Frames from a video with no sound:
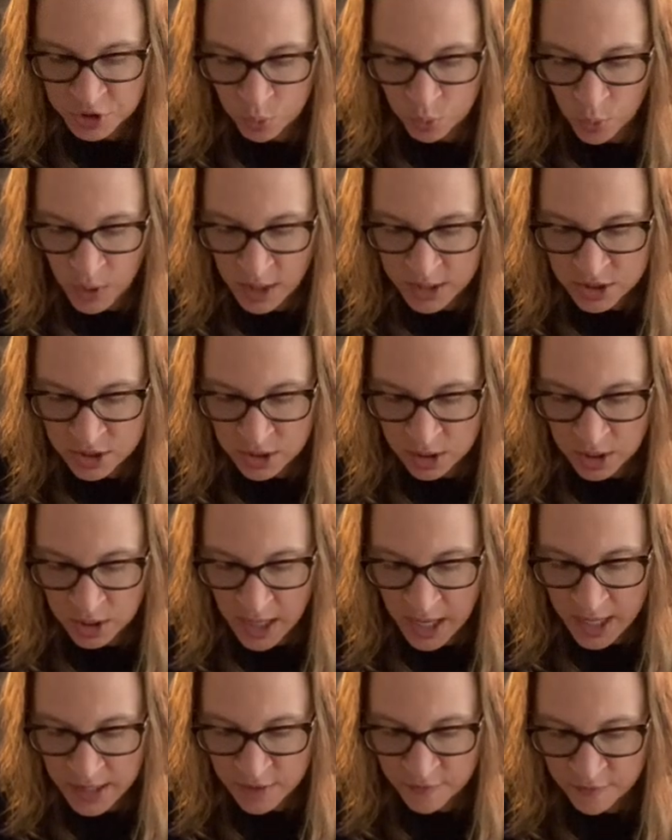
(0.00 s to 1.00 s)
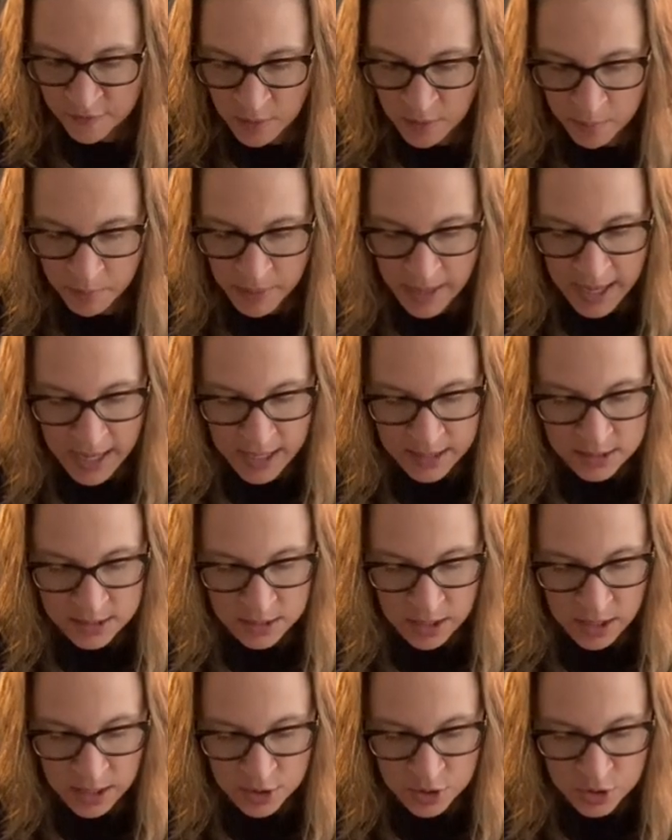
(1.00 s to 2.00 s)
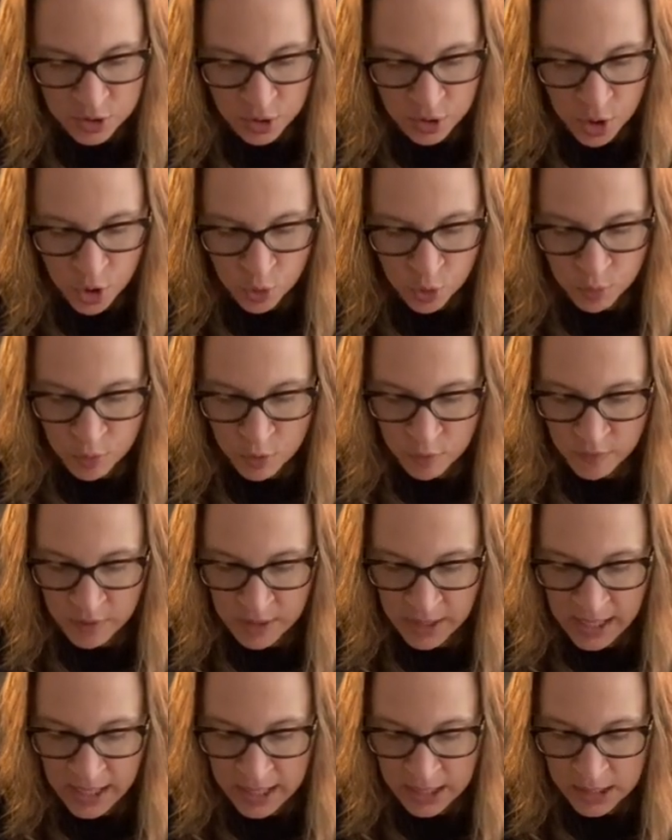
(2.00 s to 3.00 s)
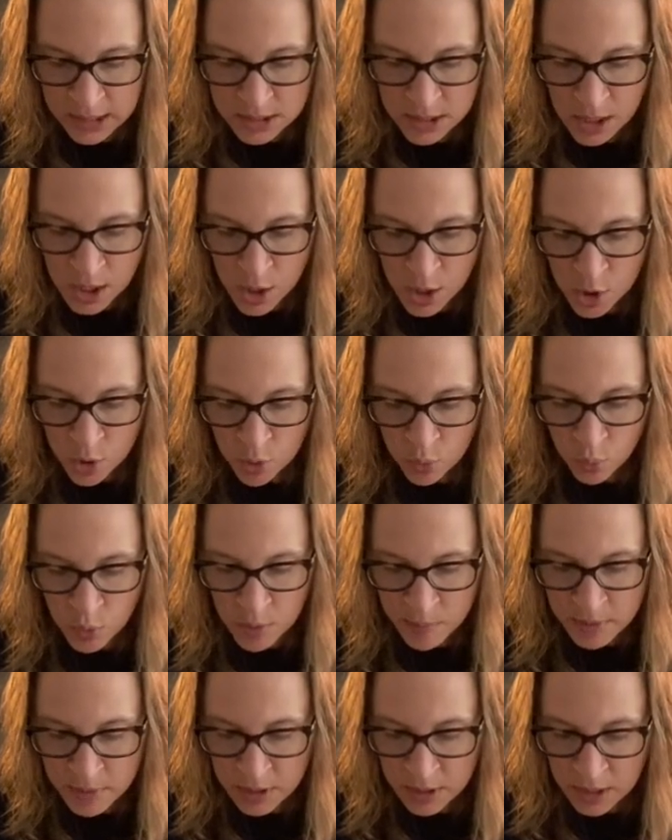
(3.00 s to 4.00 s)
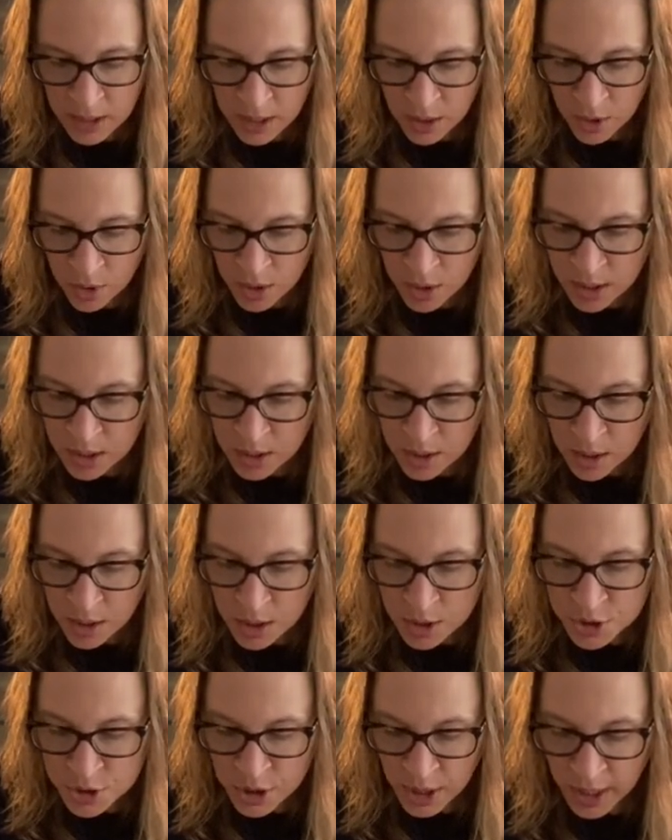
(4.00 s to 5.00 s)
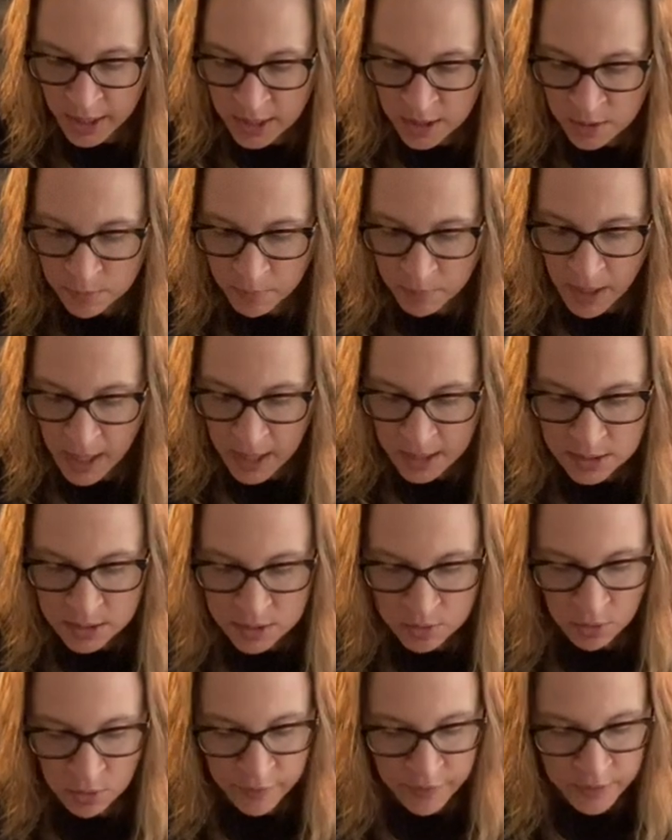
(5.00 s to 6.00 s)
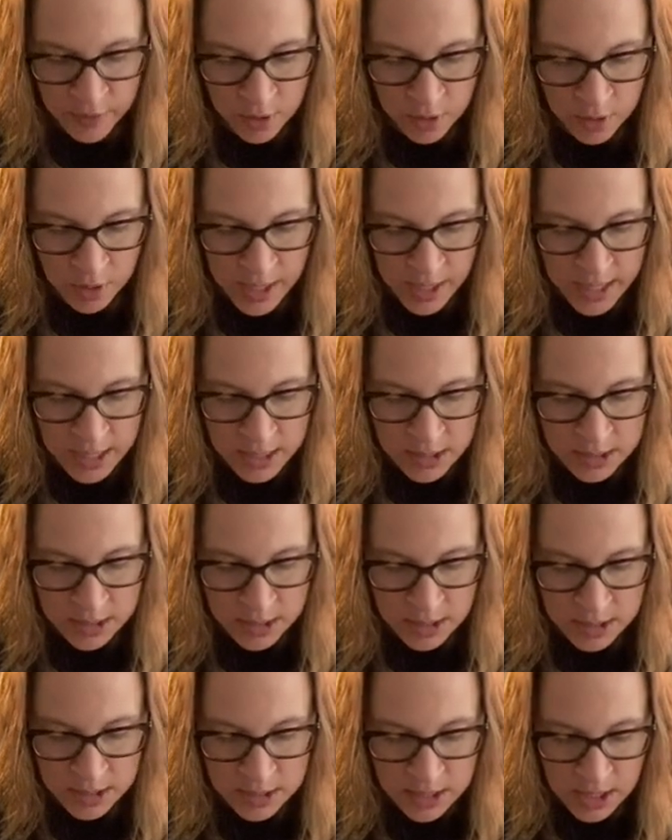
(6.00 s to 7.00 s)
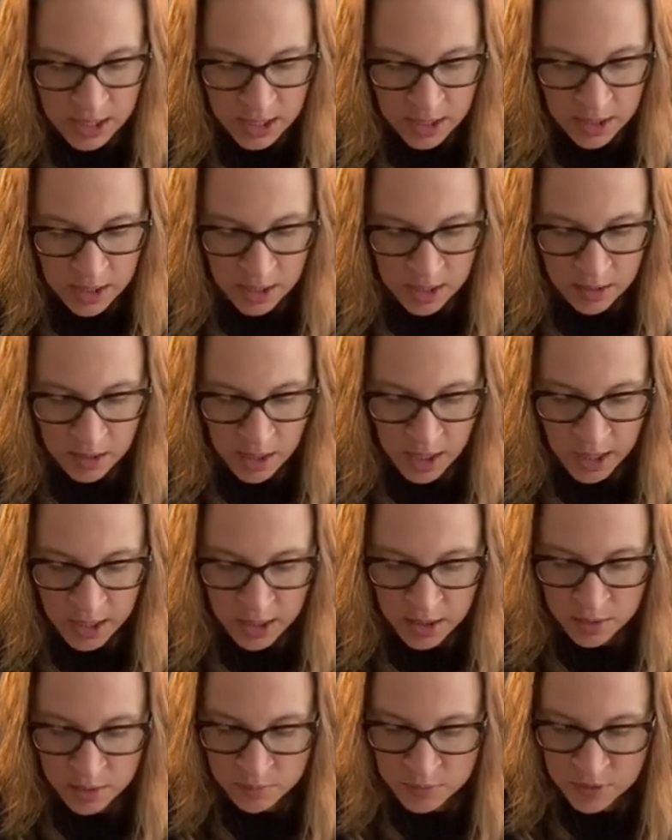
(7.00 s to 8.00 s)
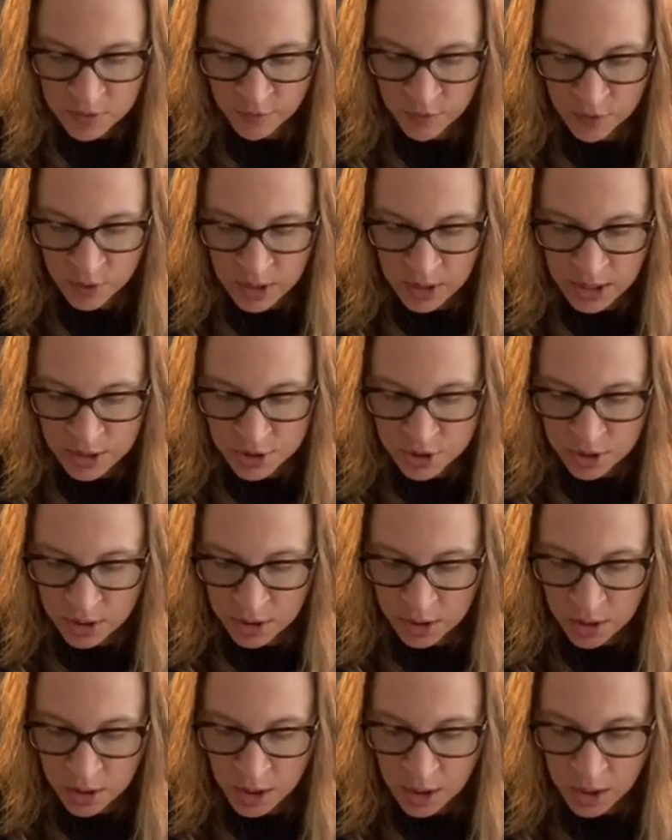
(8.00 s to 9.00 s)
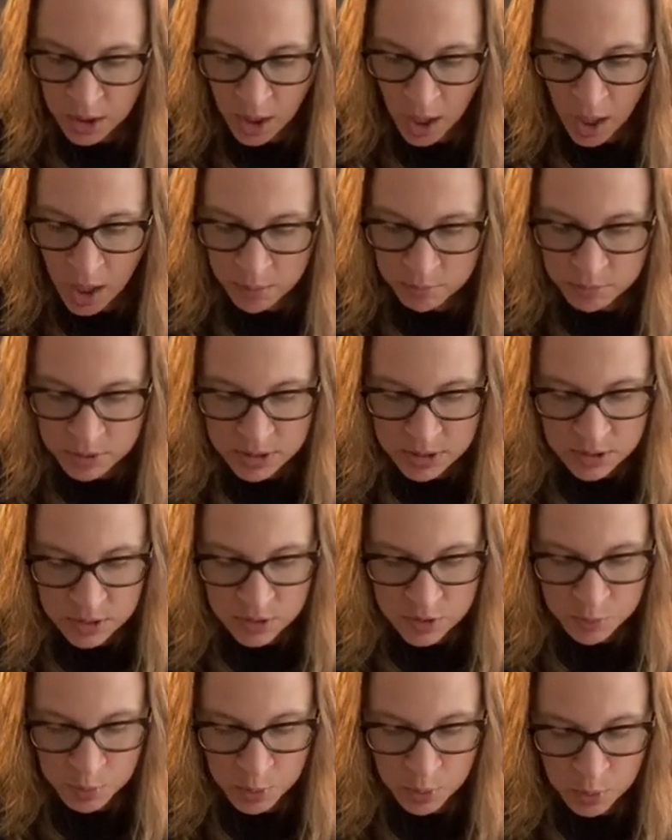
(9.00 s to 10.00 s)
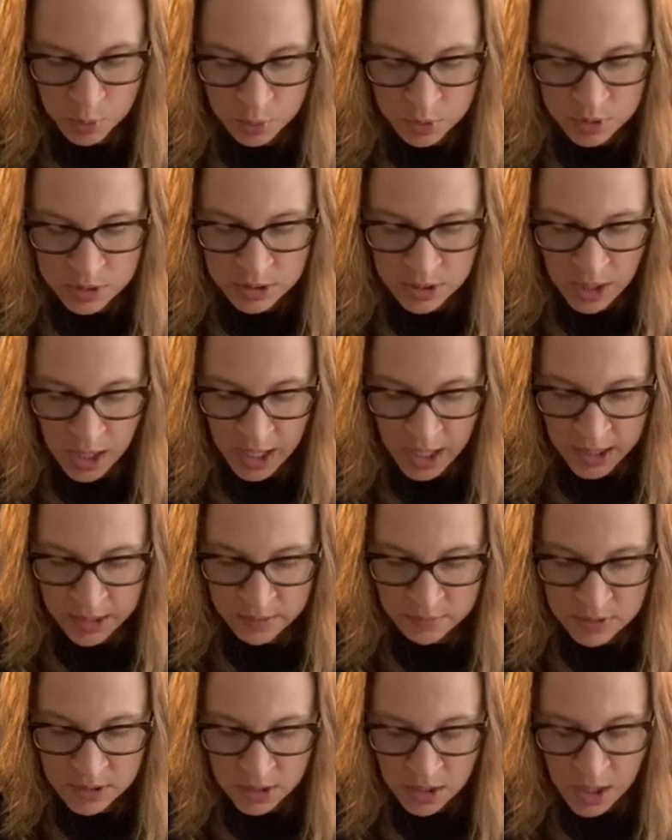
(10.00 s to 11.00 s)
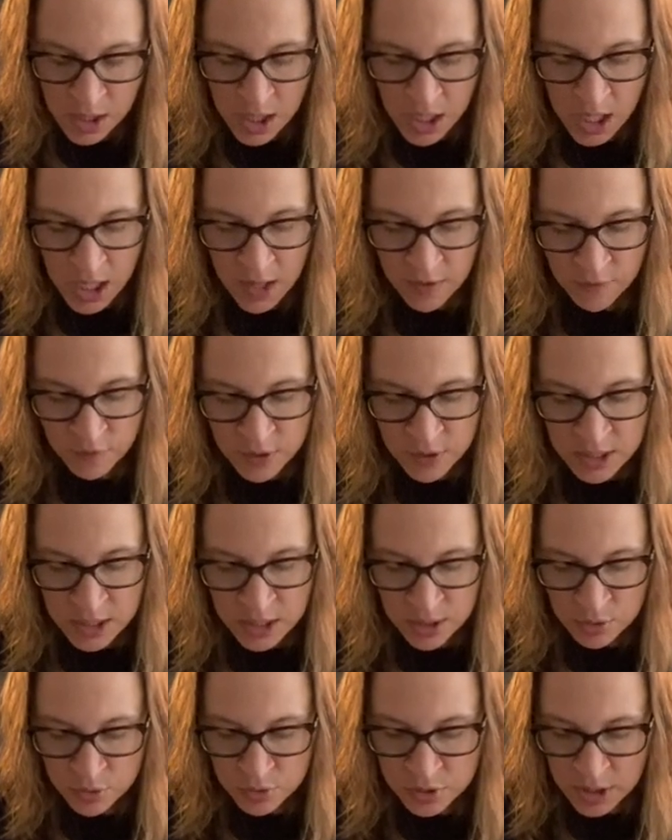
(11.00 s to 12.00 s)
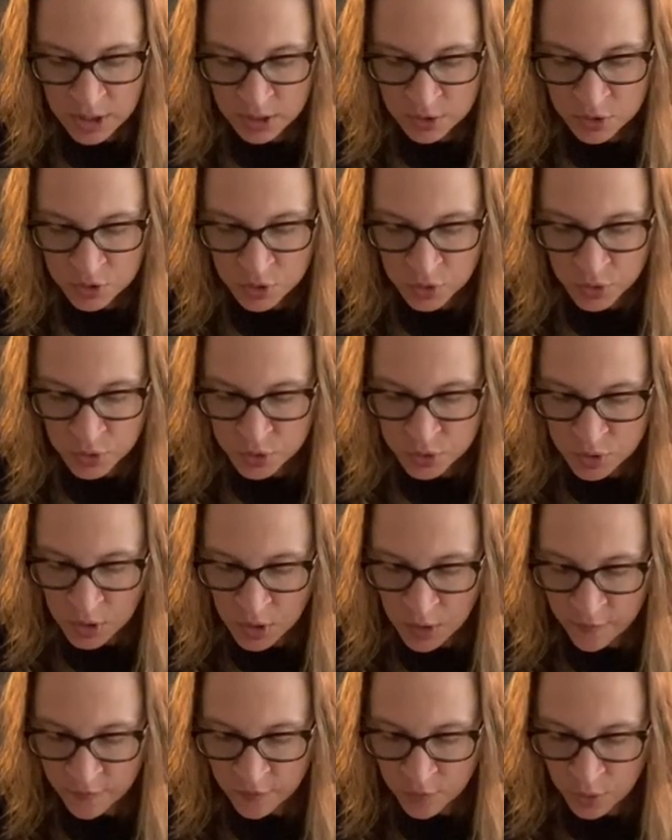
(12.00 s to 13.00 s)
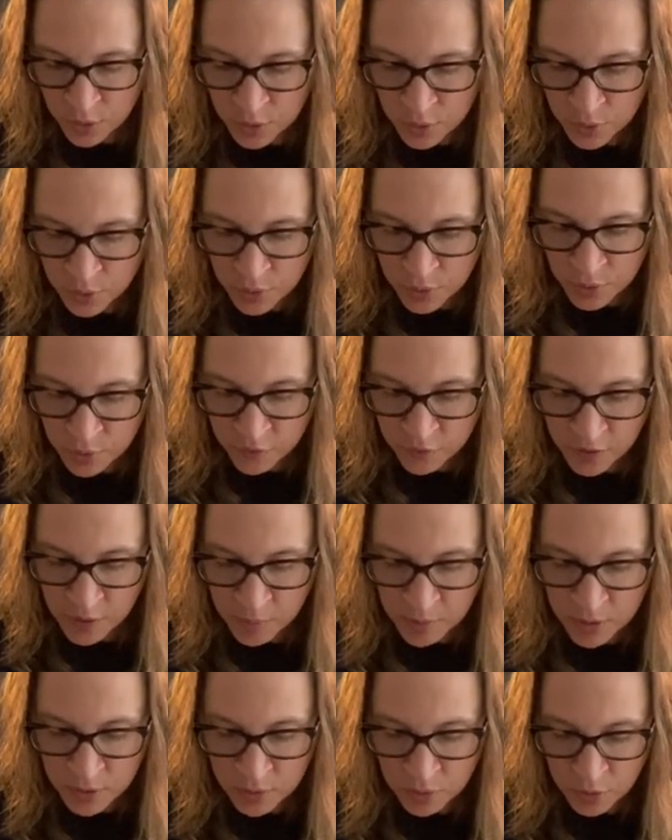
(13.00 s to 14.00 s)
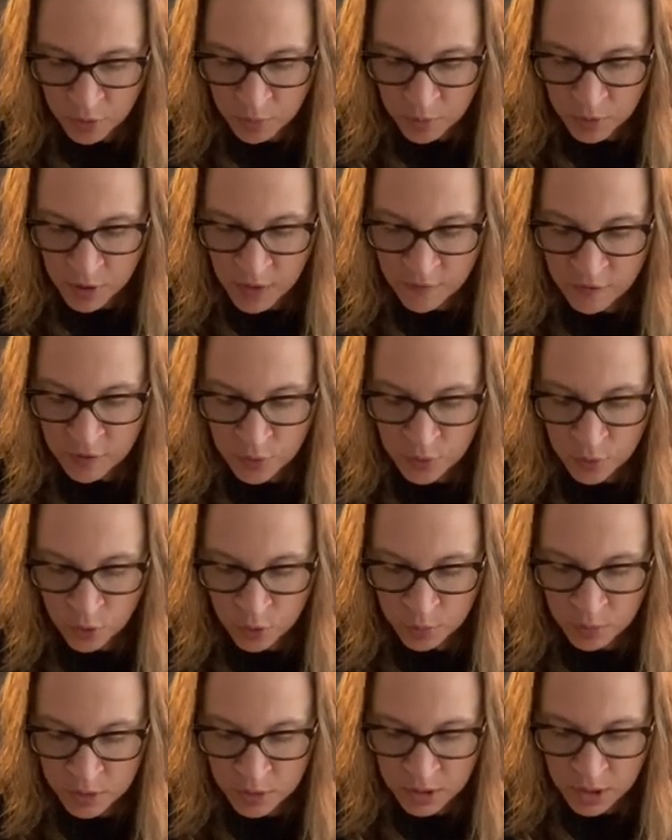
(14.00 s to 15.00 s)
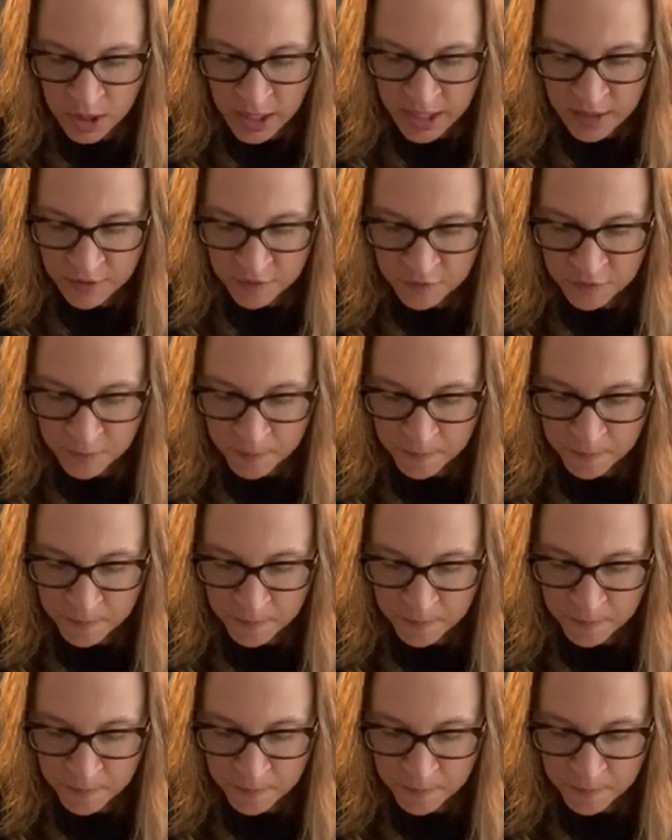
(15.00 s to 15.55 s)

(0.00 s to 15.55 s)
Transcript: and watched a line of them pass like slow-moving ants. Women carried giant pots on their heads containing the items of their kitchen: cups, spoons, knives, everyday utensils from a normal life,